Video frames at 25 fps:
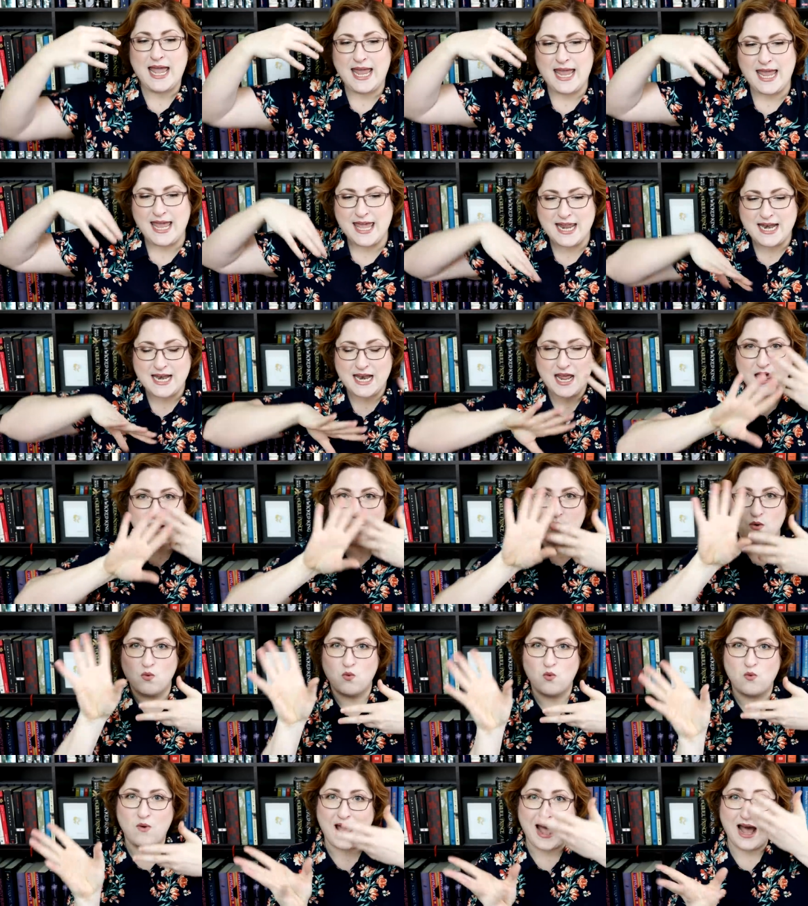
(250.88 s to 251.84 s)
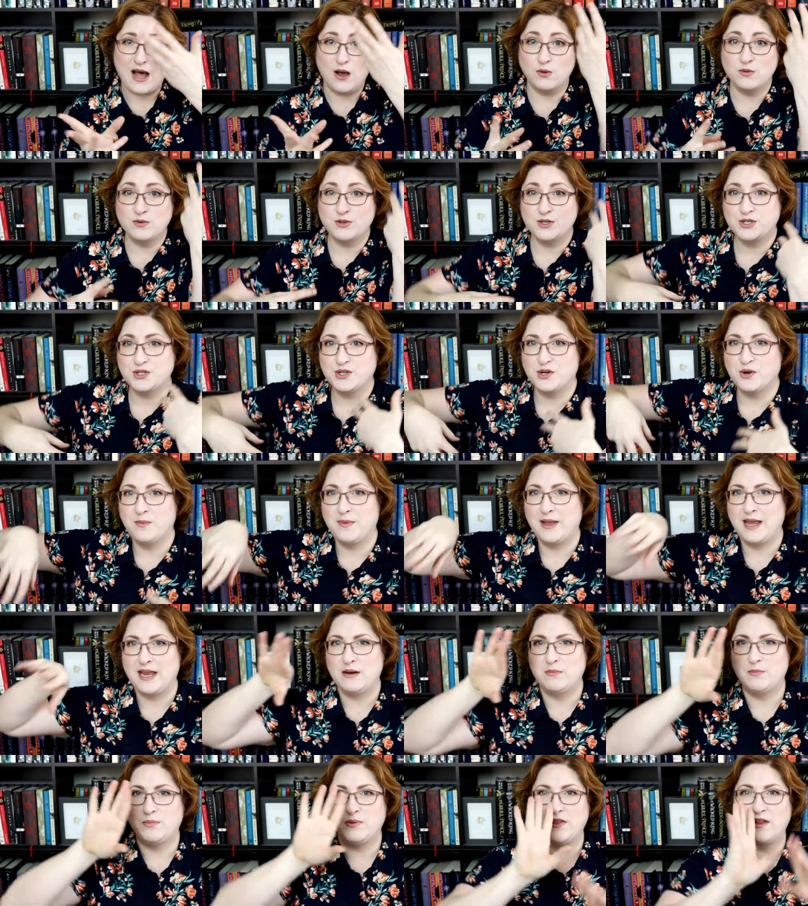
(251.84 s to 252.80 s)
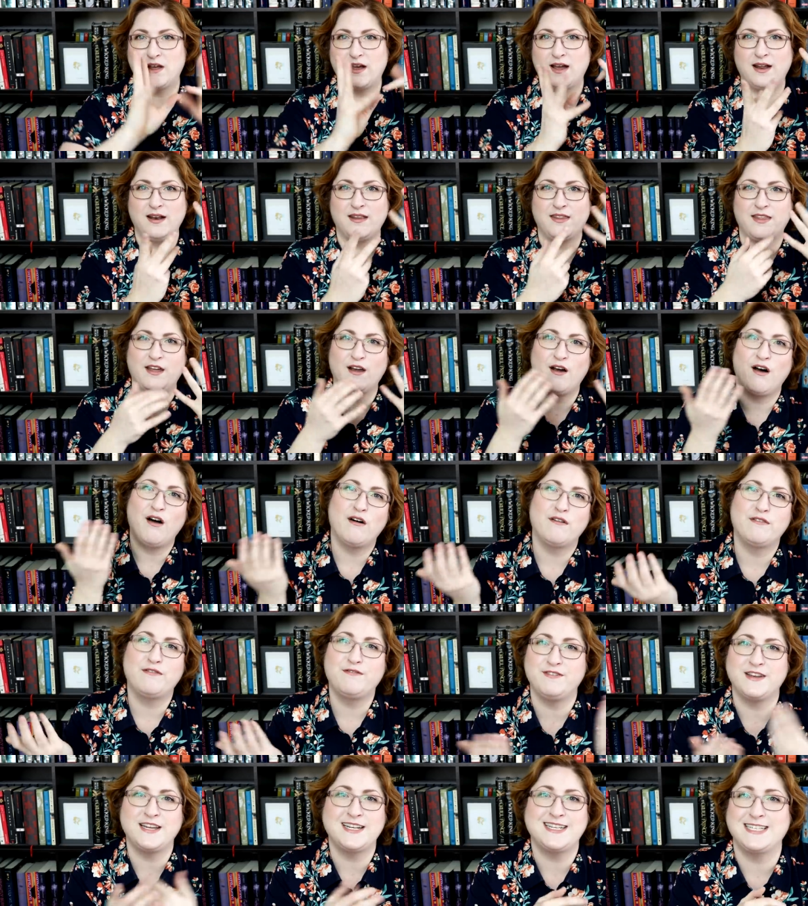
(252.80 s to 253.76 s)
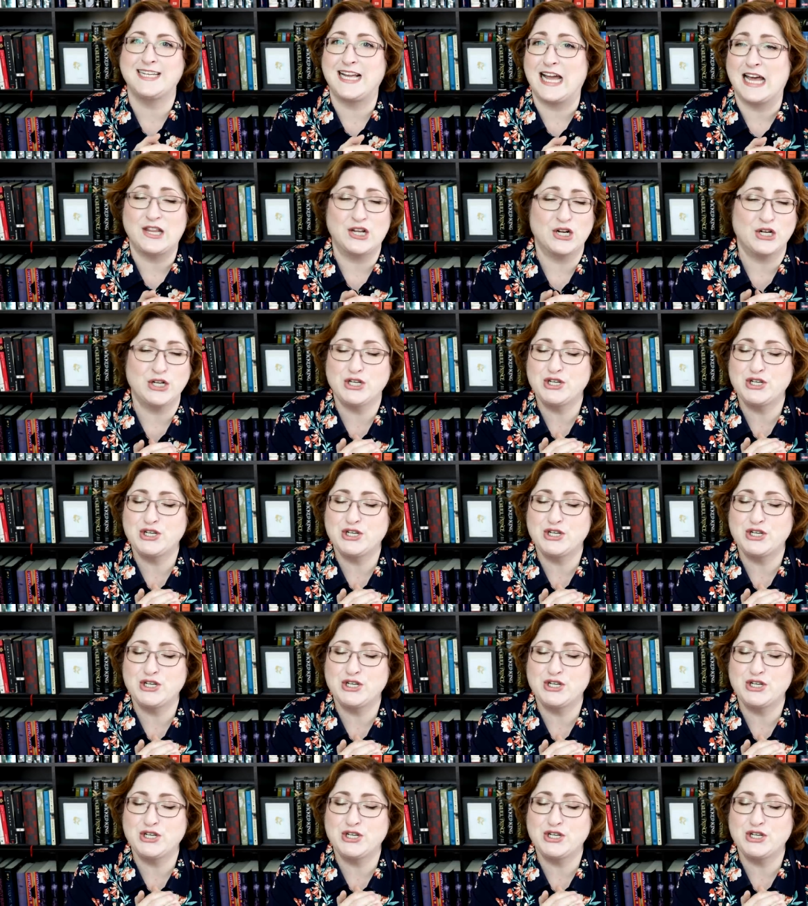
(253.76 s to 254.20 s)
in and around your main plot, they all feed together.